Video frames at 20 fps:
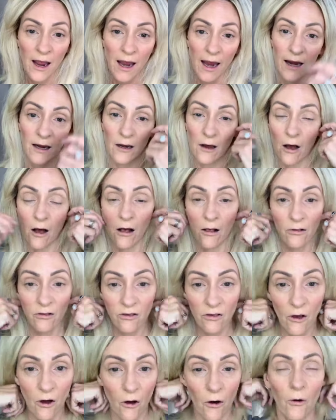and
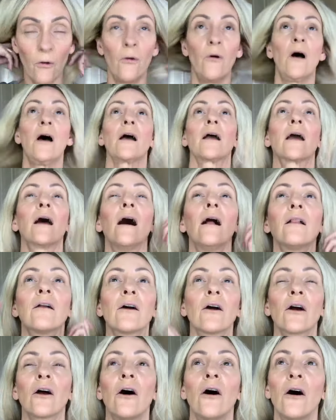also a
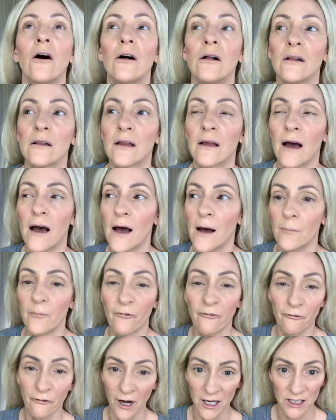color called um,
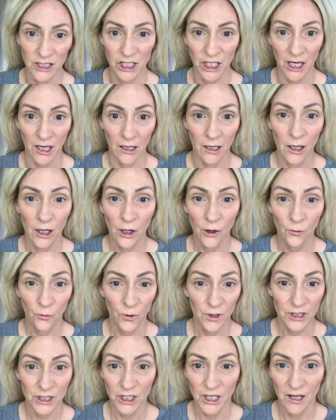Frenchy,
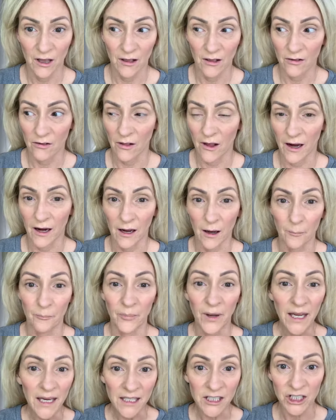which is like a
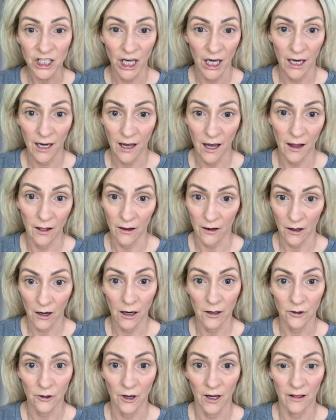peachy color
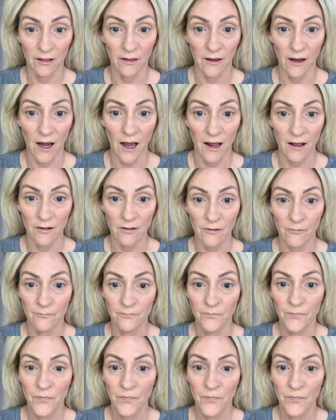underneath the eyes.